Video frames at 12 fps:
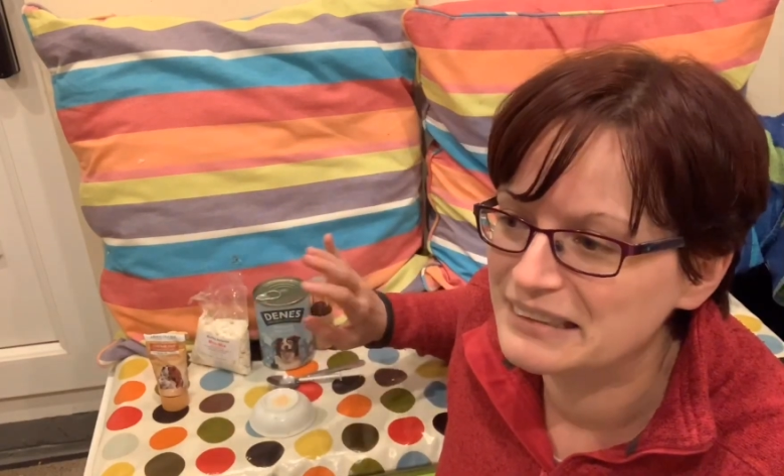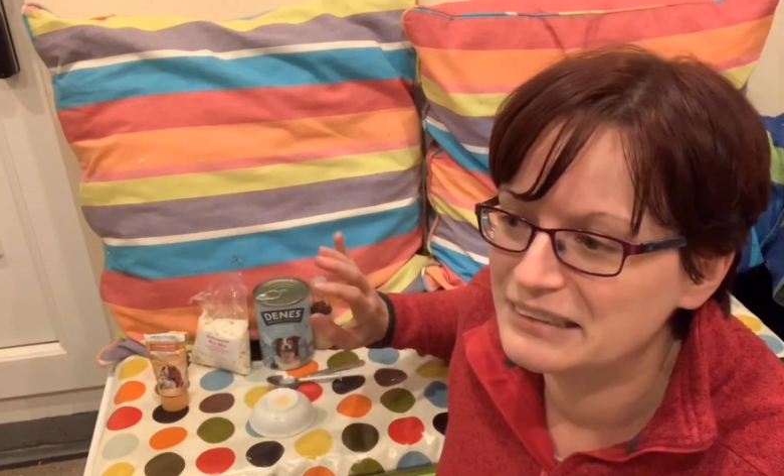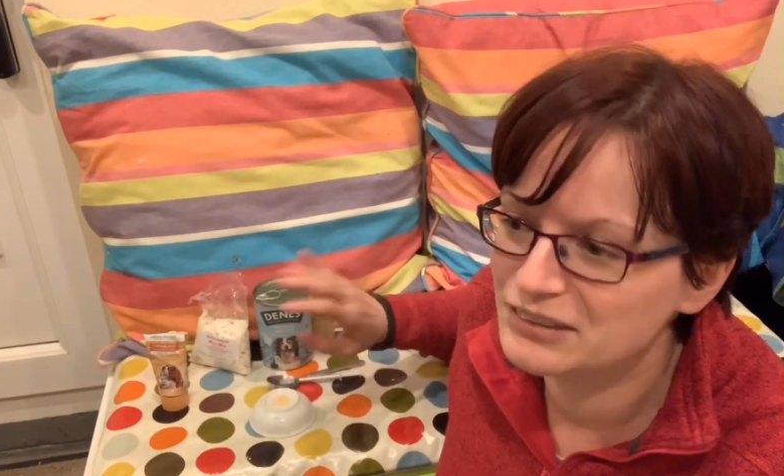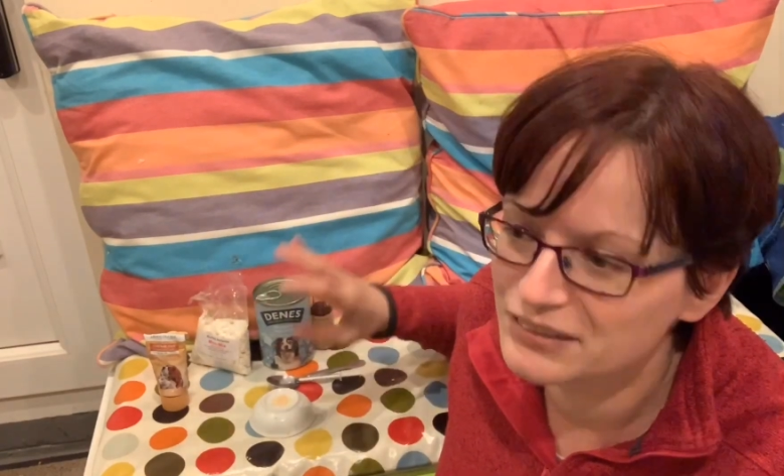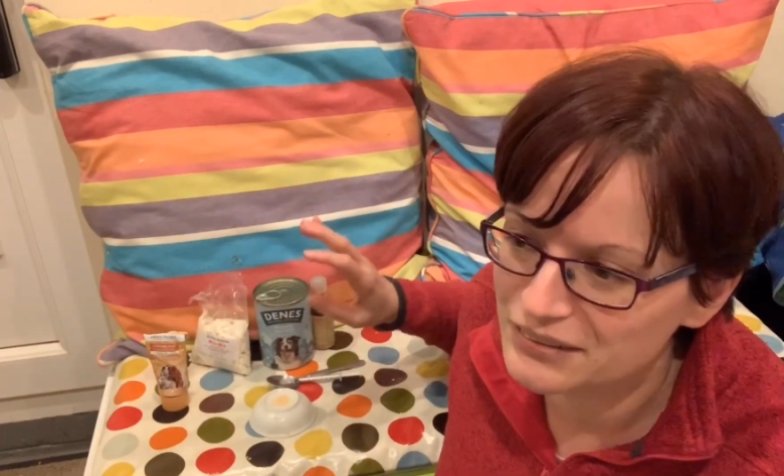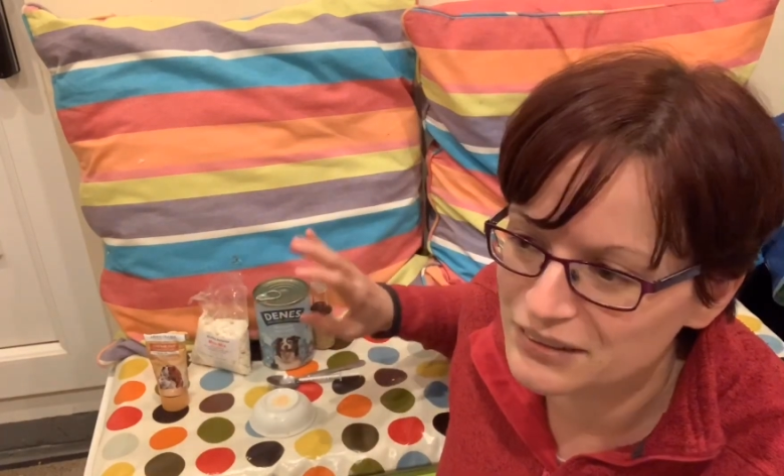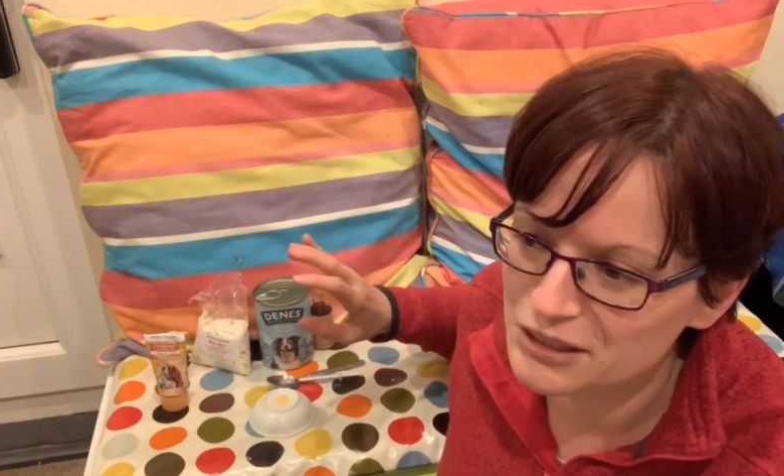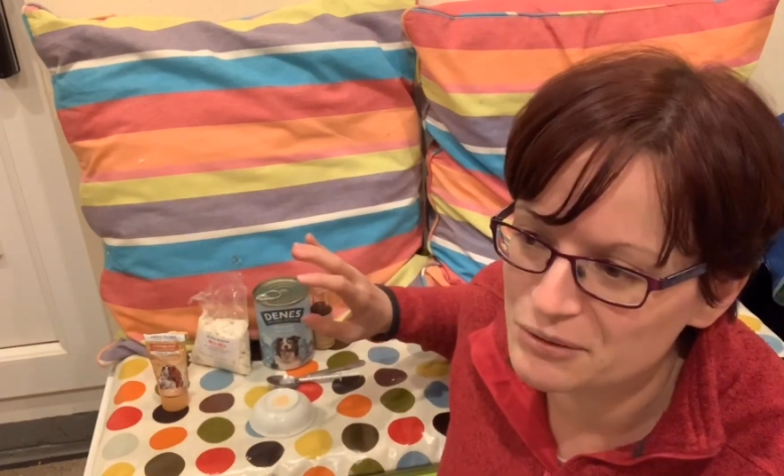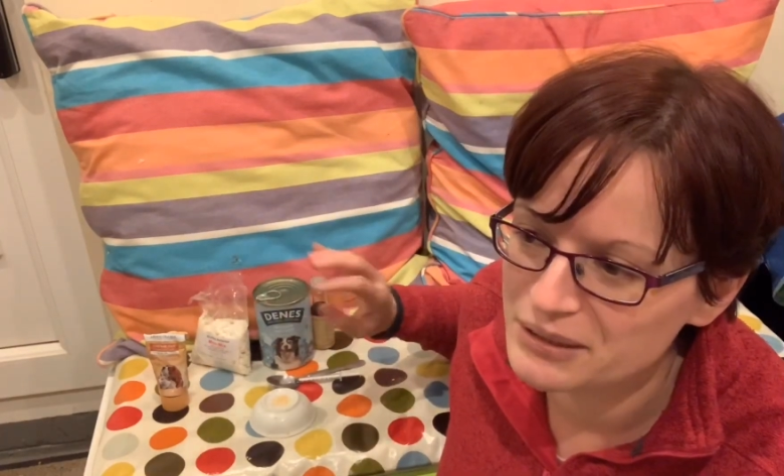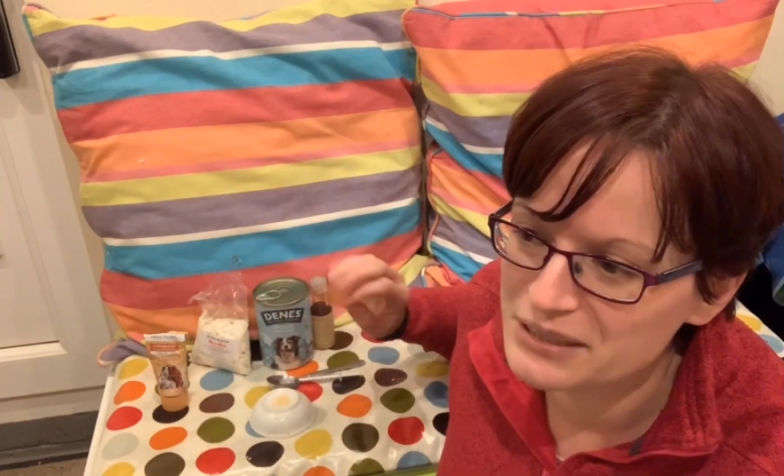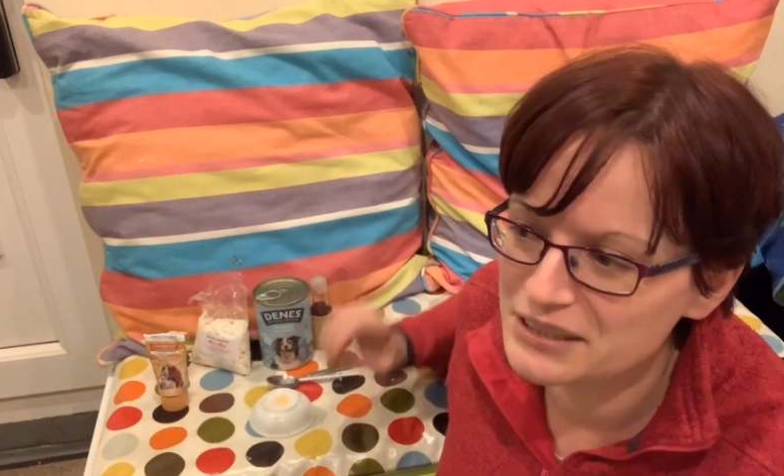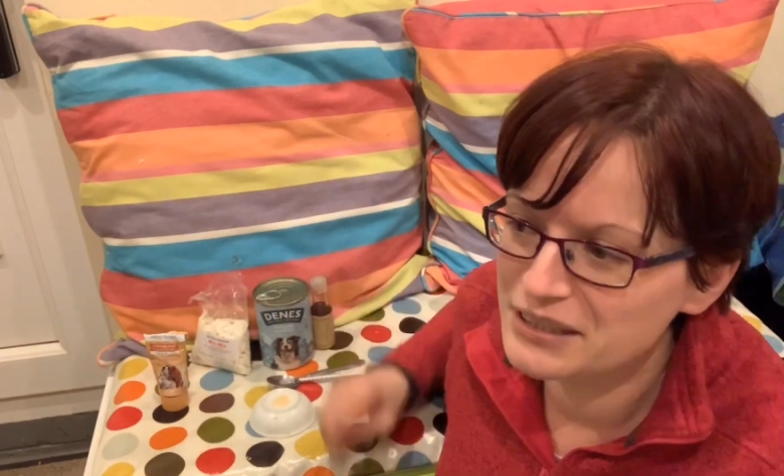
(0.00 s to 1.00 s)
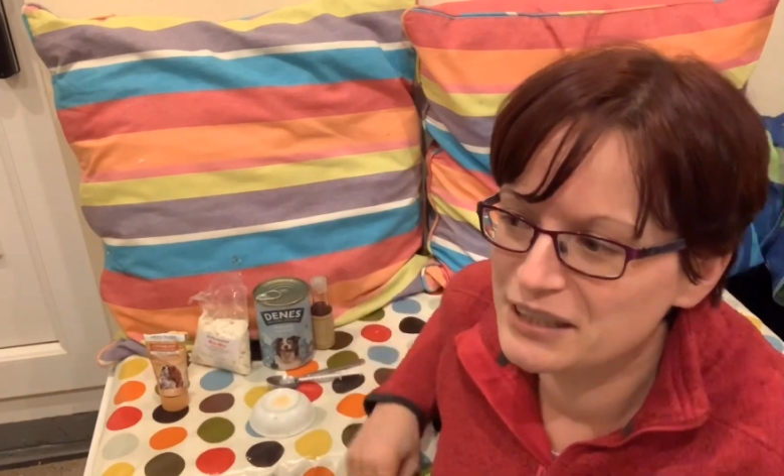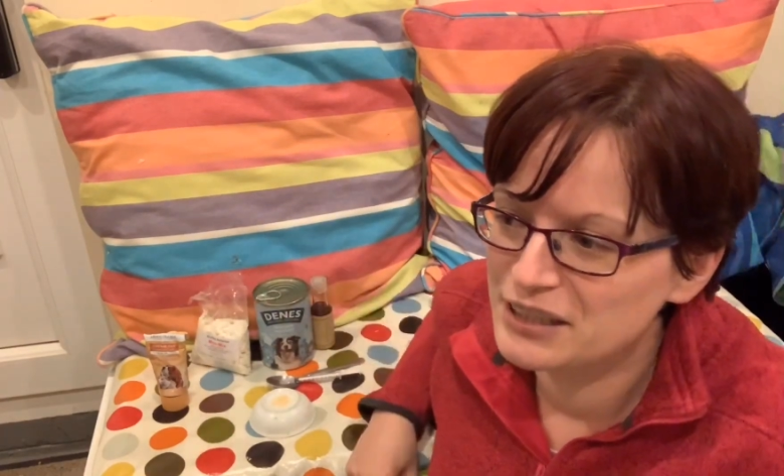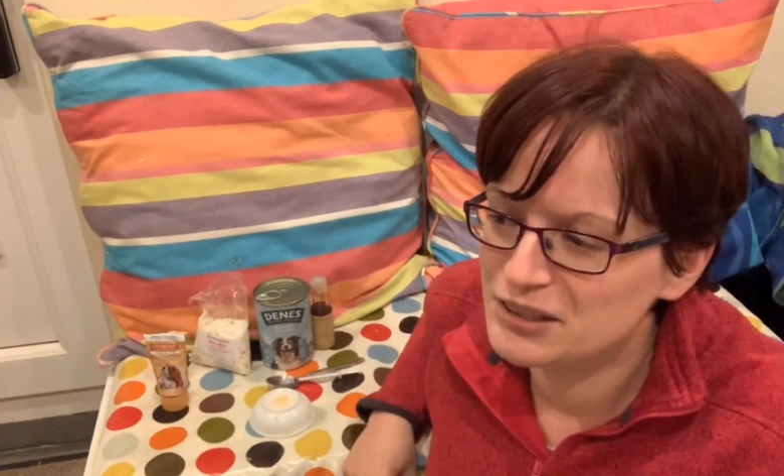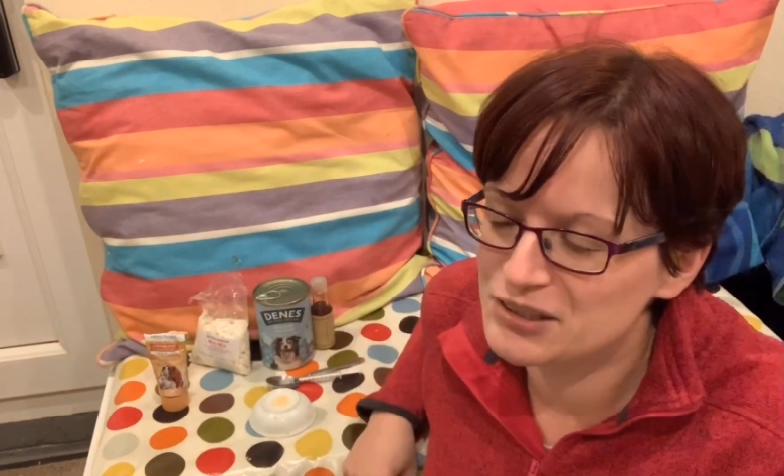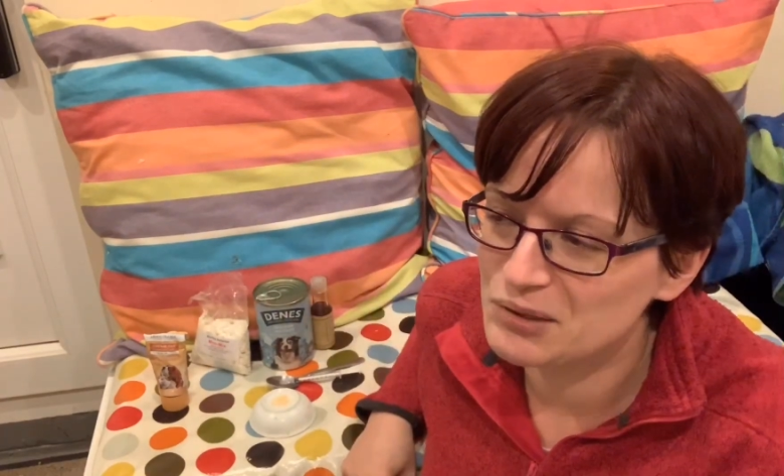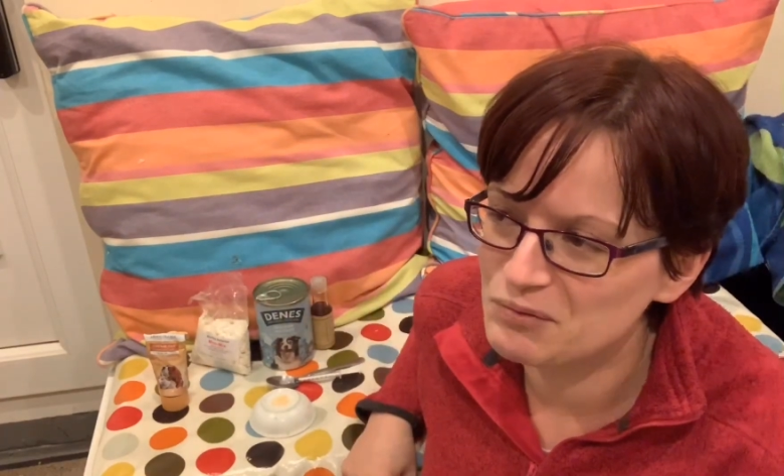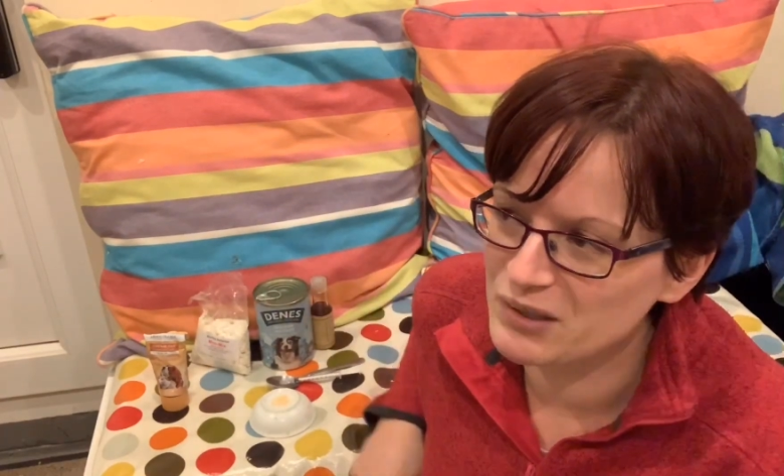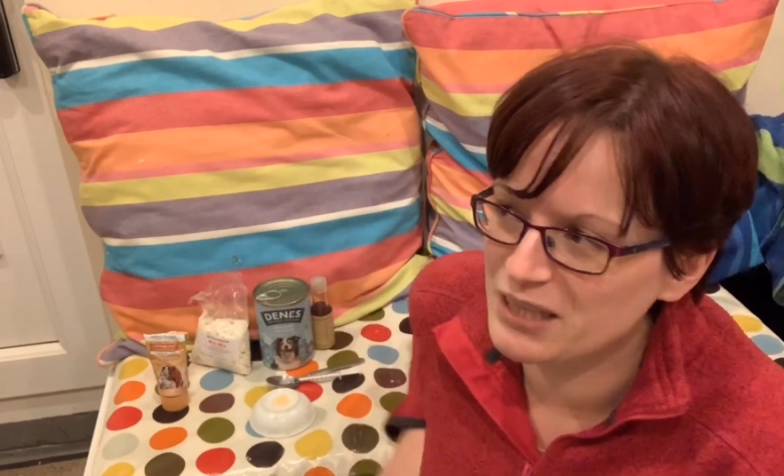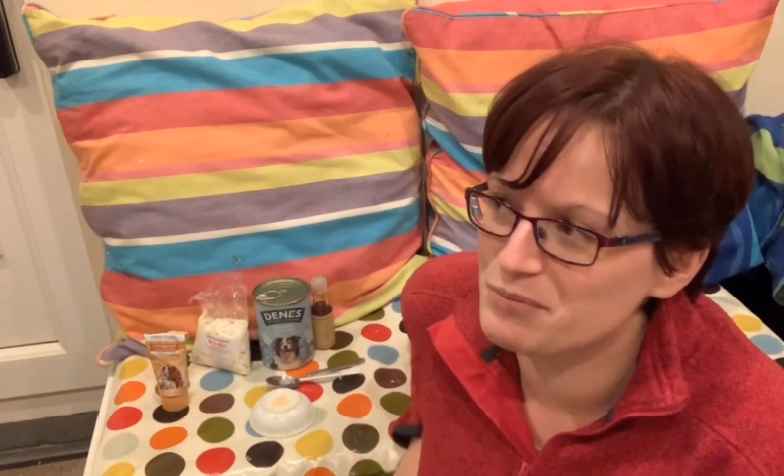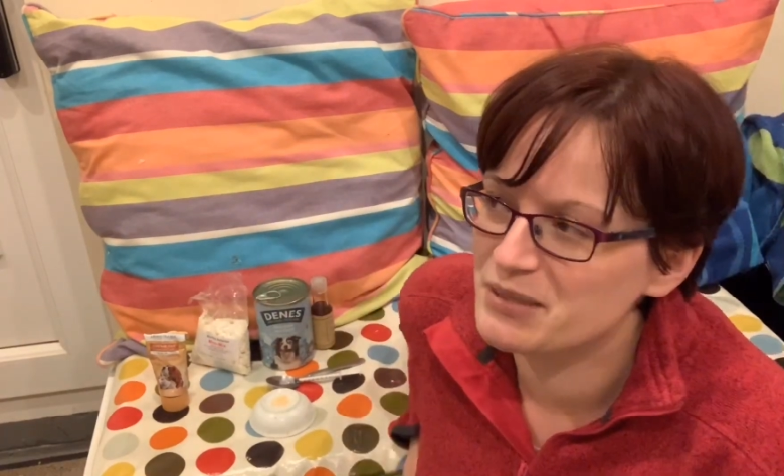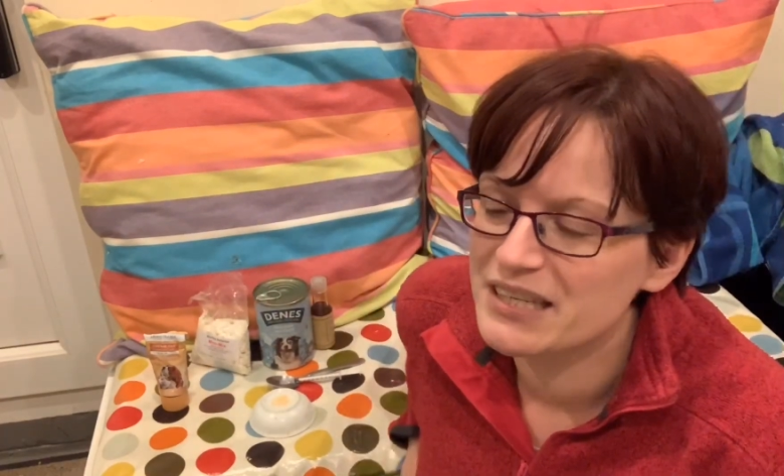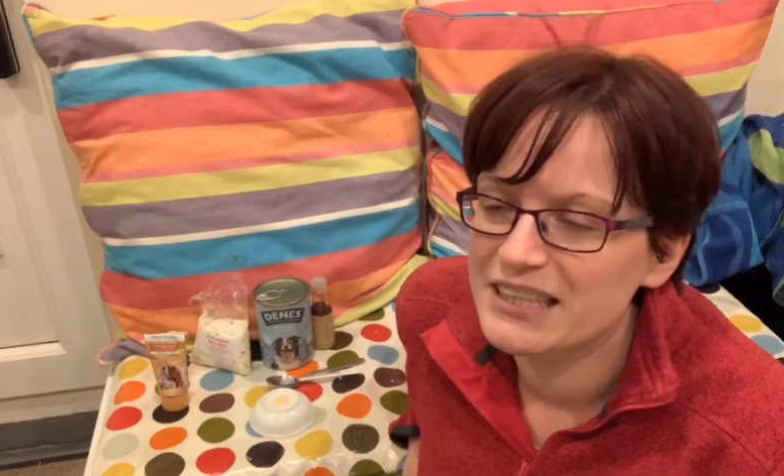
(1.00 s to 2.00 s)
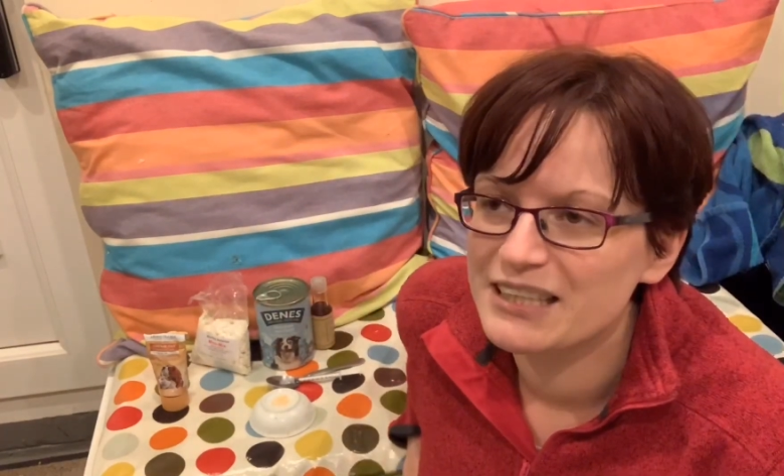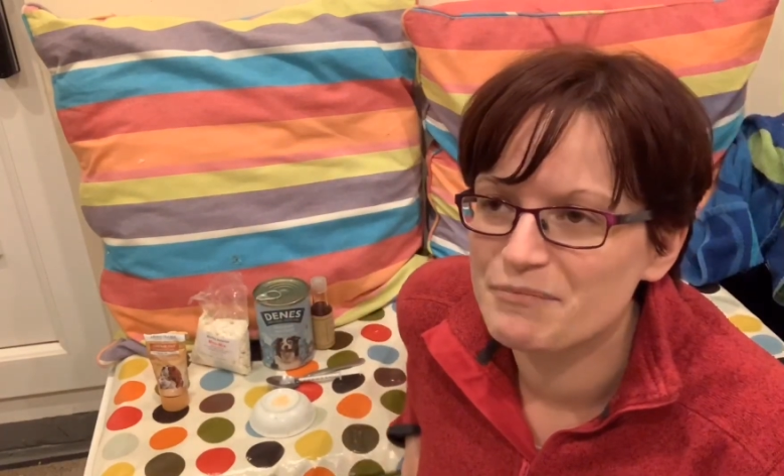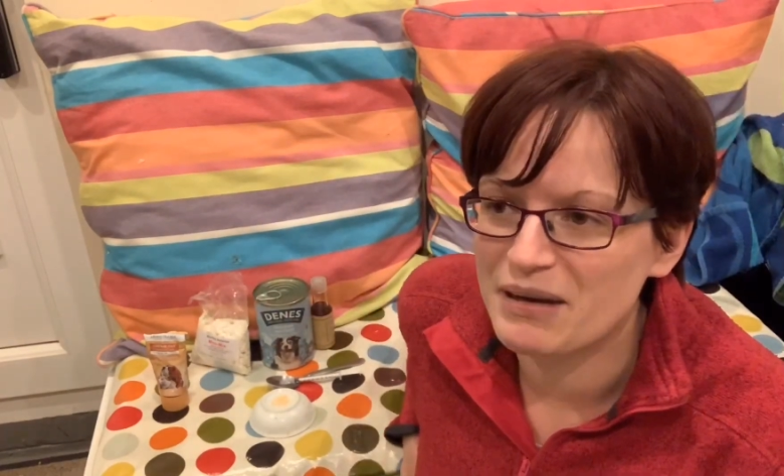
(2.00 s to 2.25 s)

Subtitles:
Doesn't always. Some rats, particularly